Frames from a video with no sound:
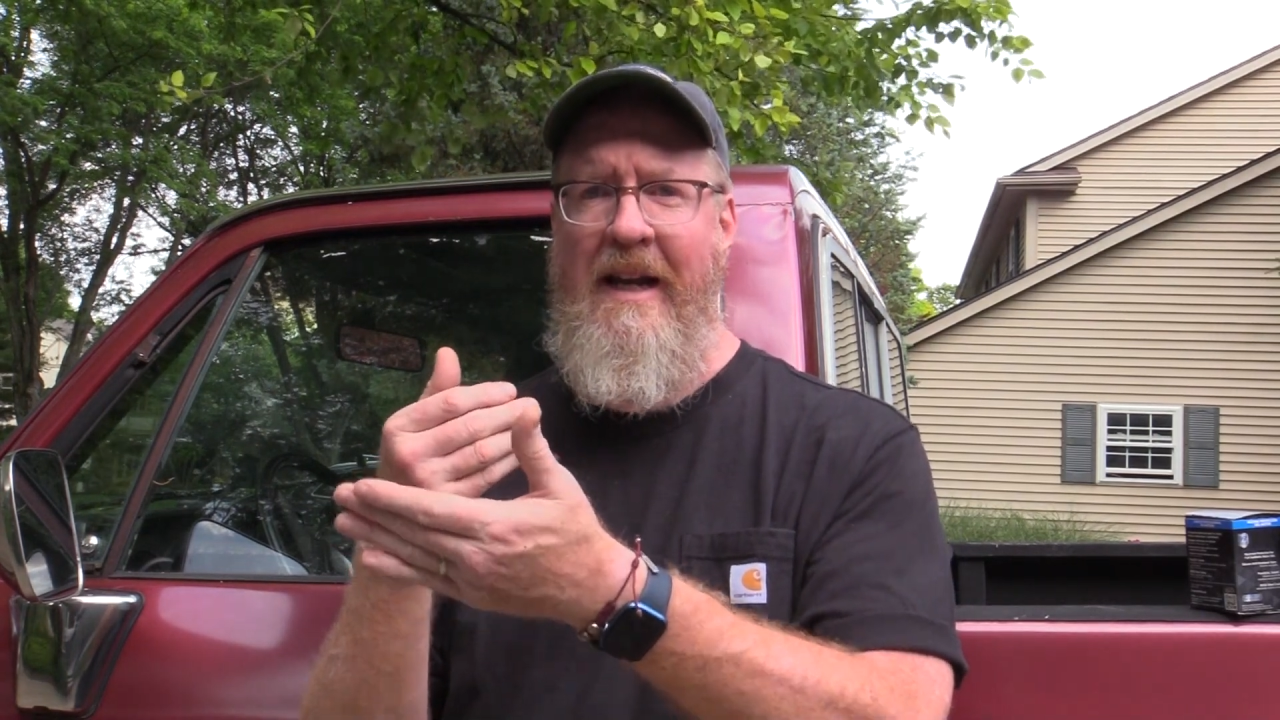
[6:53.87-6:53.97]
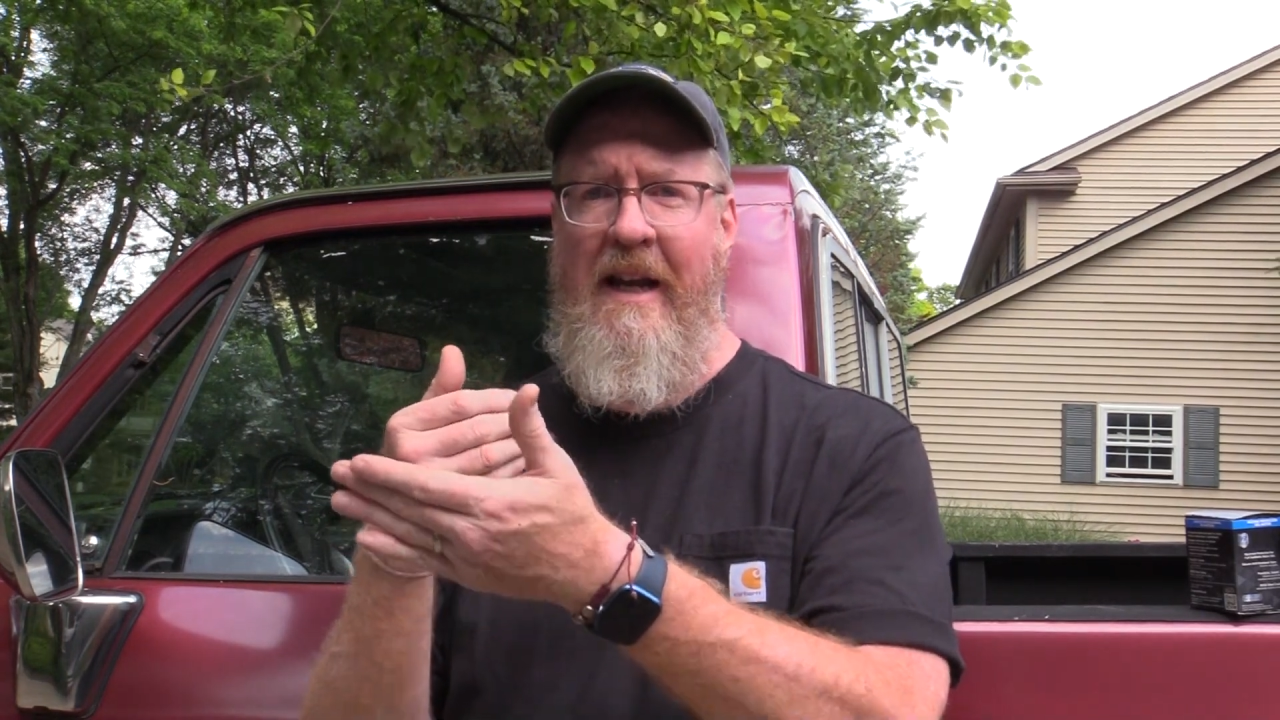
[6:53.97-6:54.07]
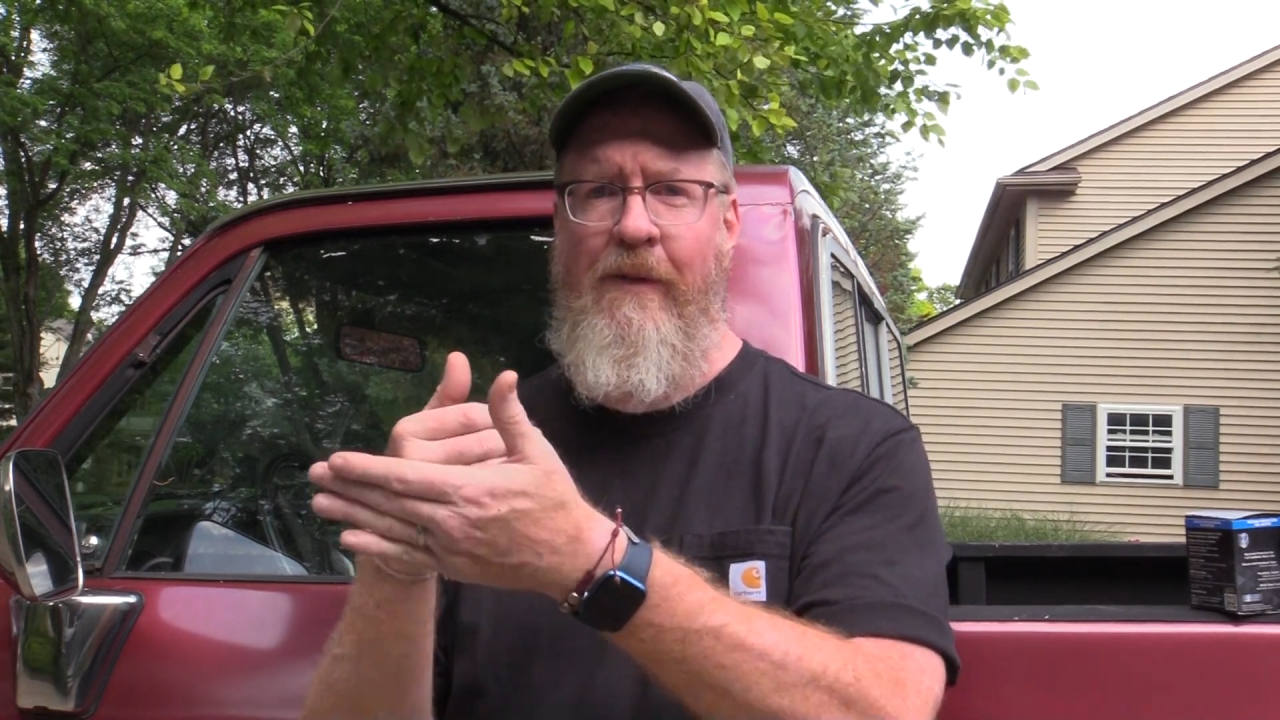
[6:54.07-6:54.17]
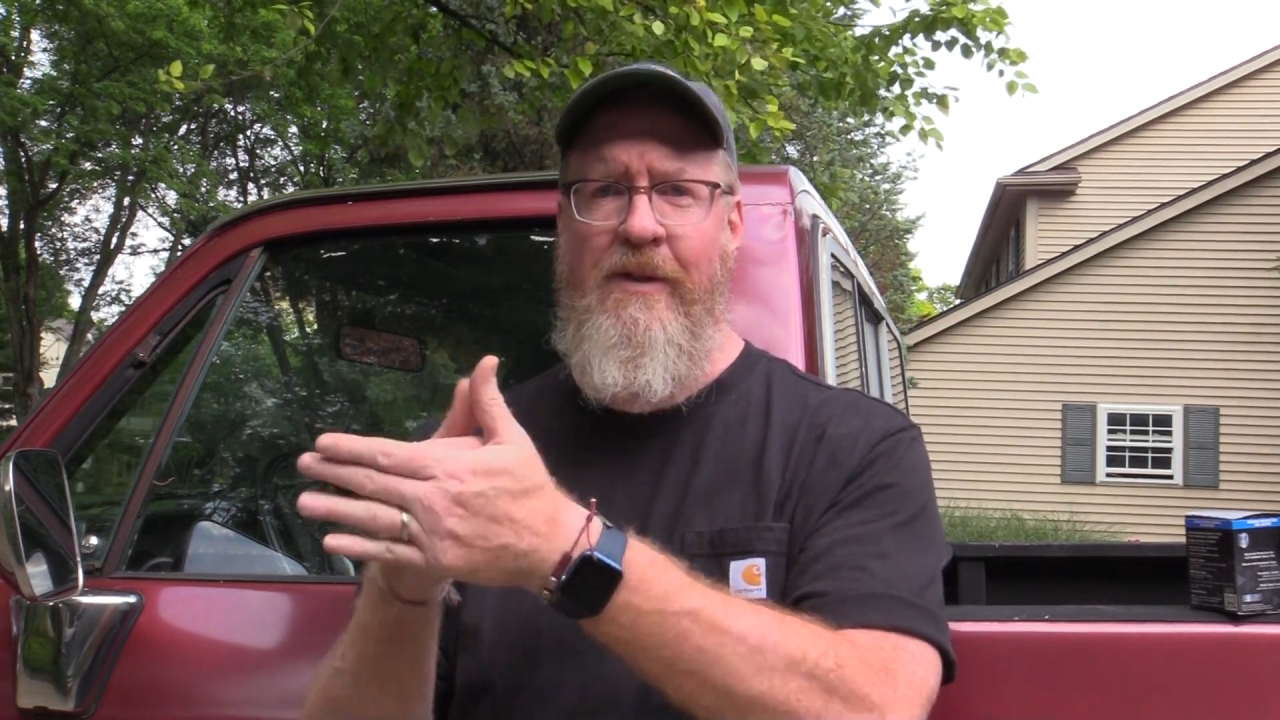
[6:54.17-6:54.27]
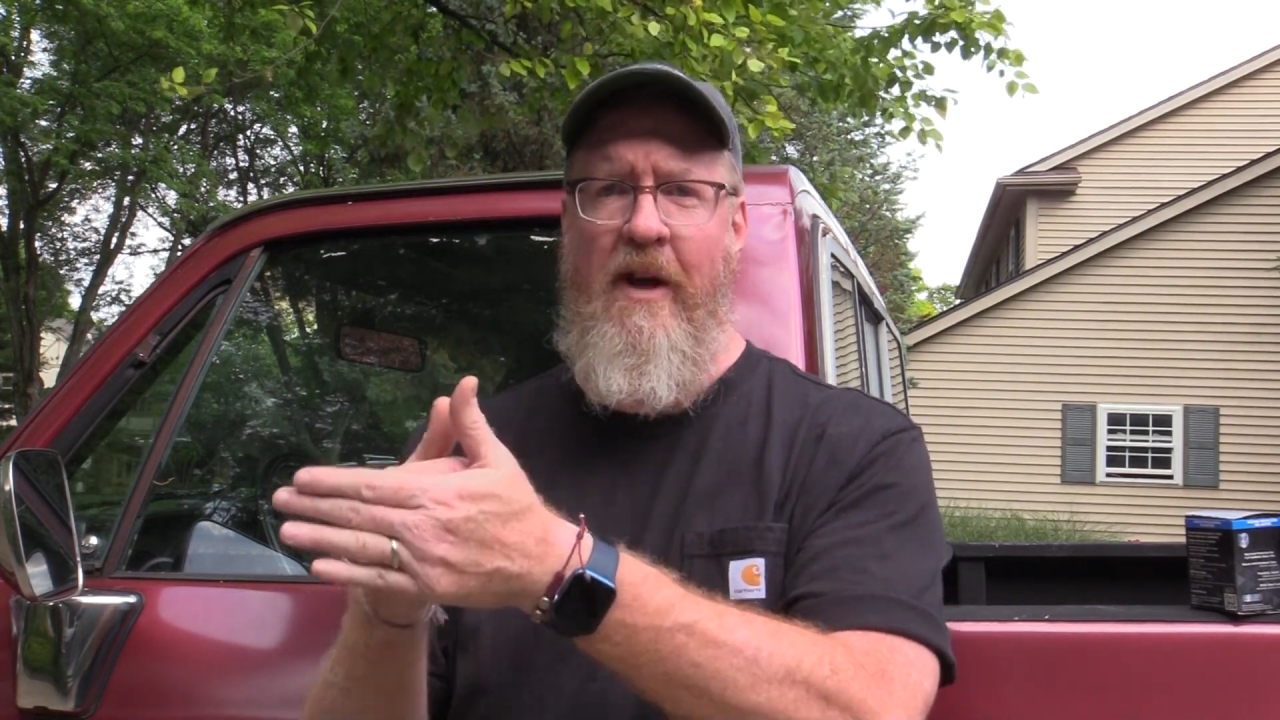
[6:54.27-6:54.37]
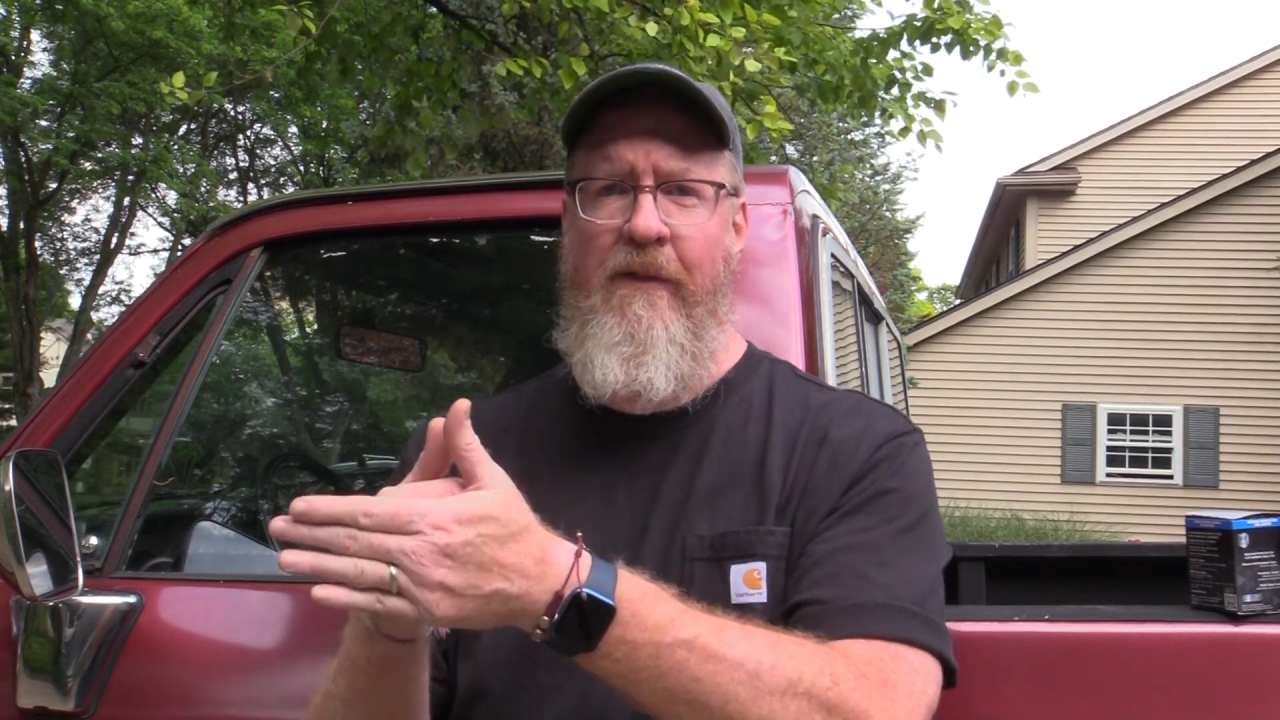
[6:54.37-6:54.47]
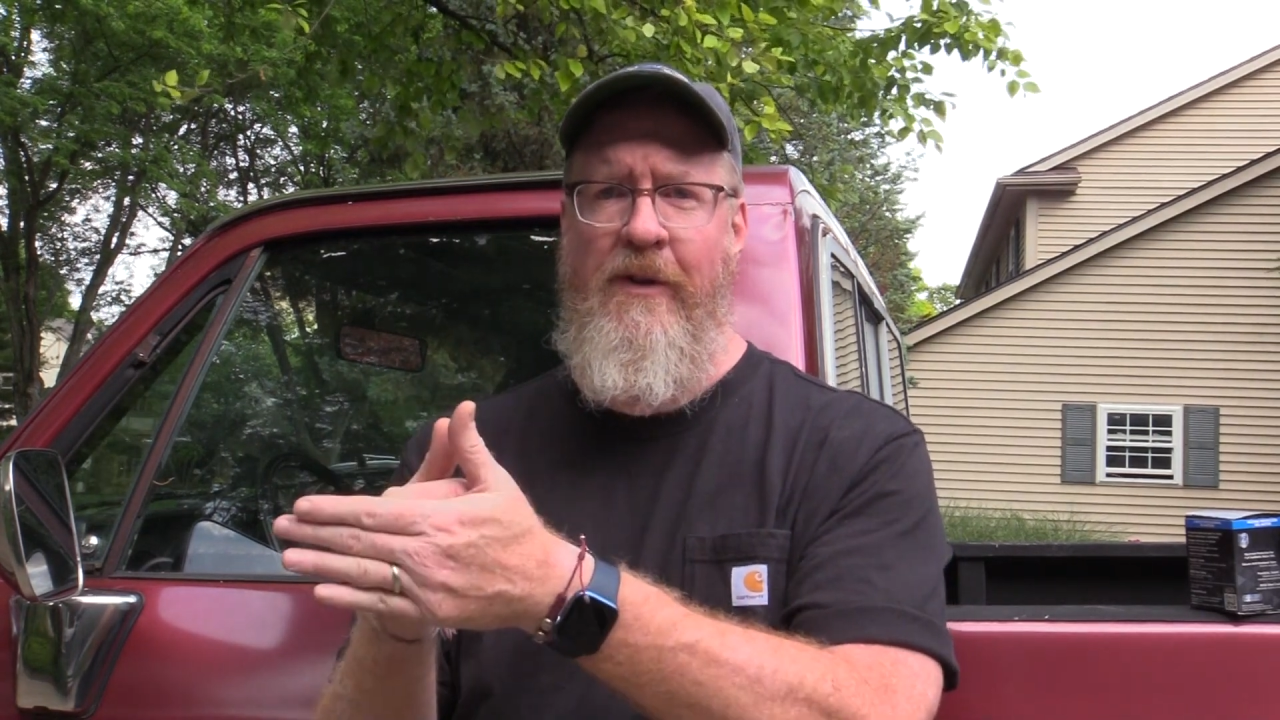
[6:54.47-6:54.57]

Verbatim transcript: give yourself